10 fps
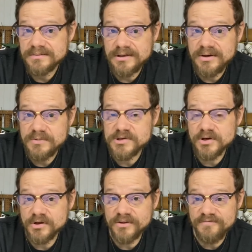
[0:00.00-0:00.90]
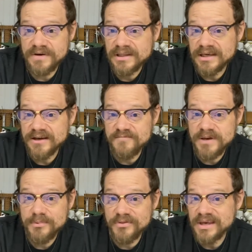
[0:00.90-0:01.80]
I was hooked on the feeling of
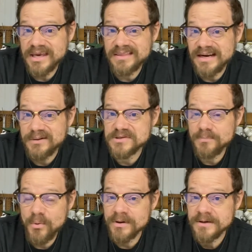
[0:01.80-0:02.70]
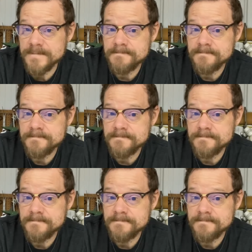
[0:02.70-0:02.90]
people thinking that I was important.